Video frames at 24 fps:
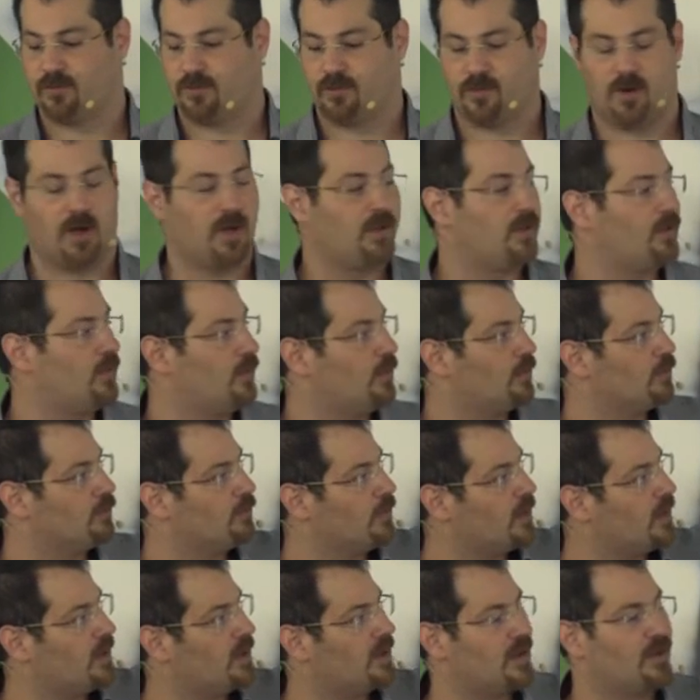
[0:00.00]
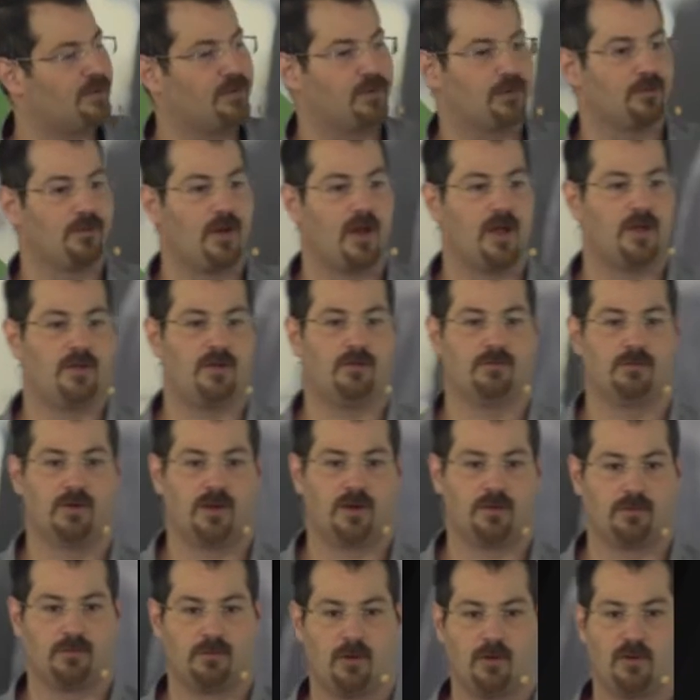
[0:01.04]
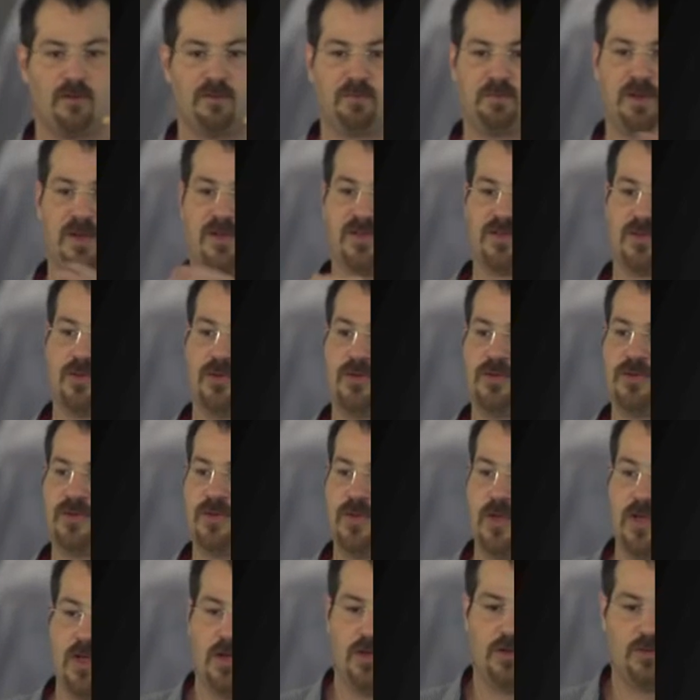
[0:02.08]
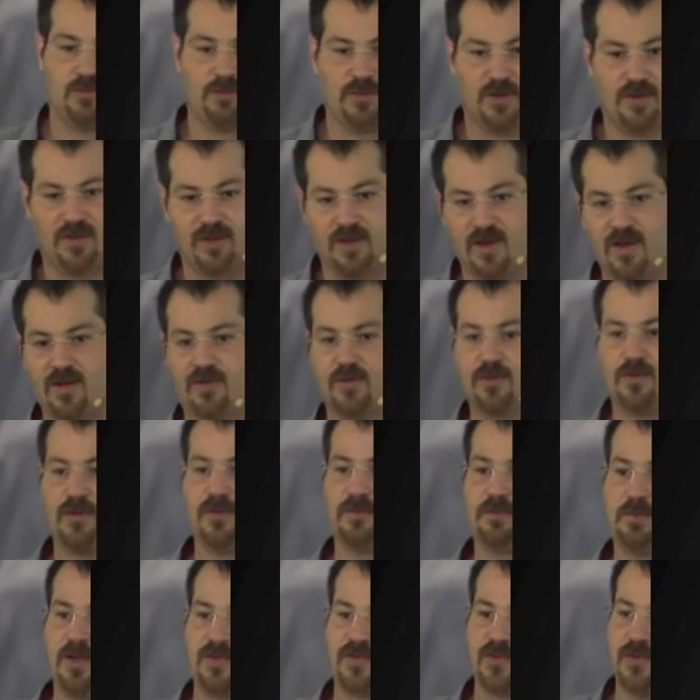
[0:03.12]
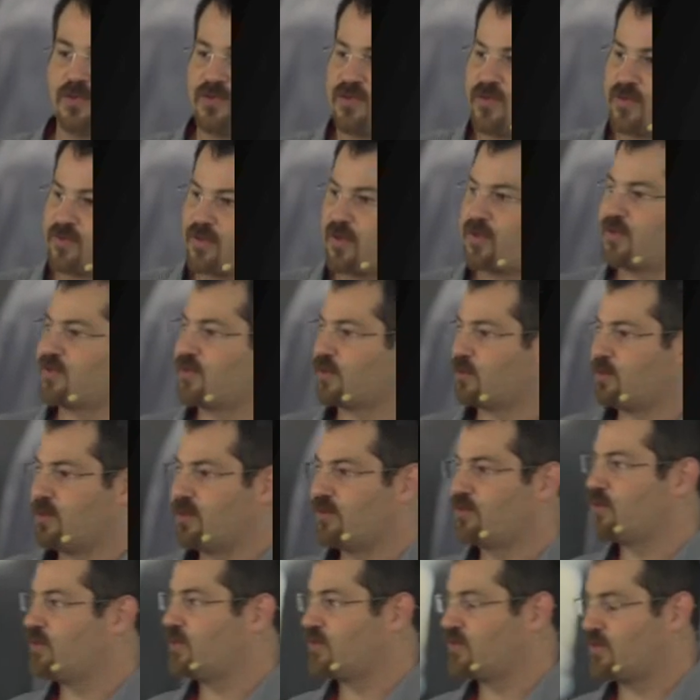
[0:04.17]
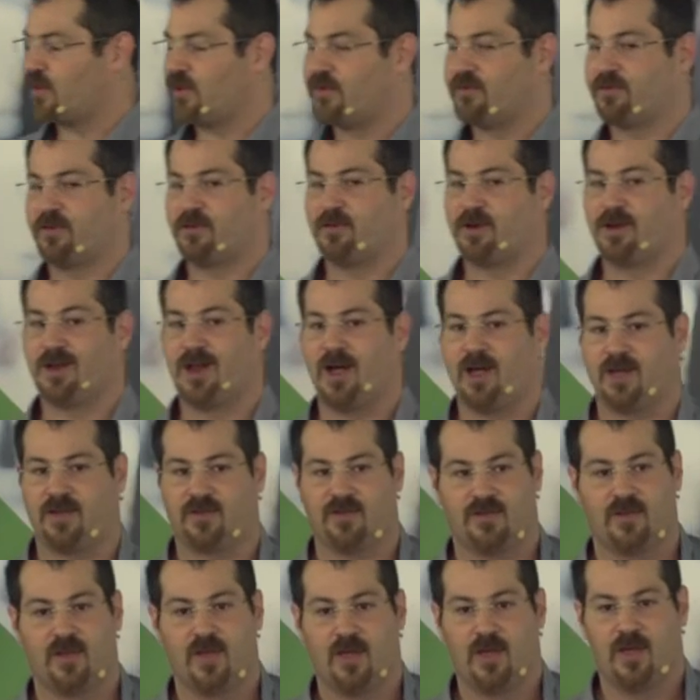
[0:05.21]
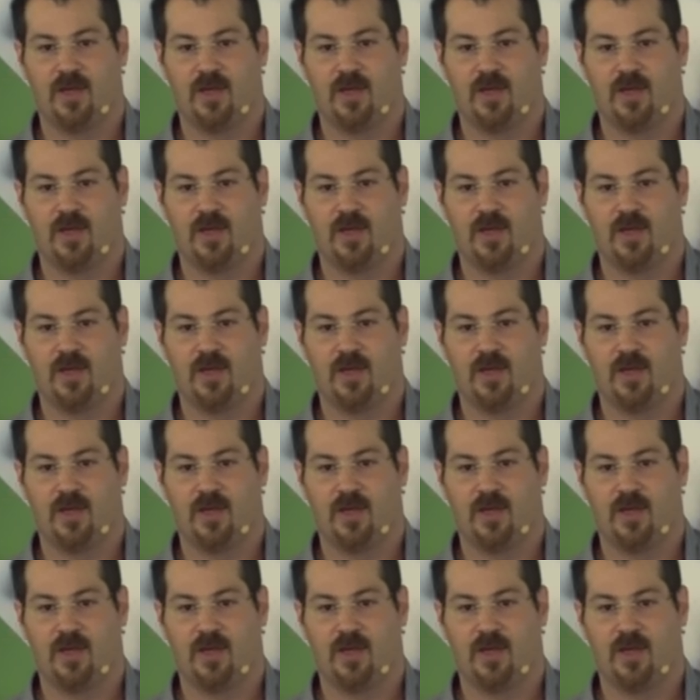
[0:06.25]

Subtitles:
right? You read left to right, you read a row of pixels, you read the next row of pixels, it's all sequential, it's all very nice.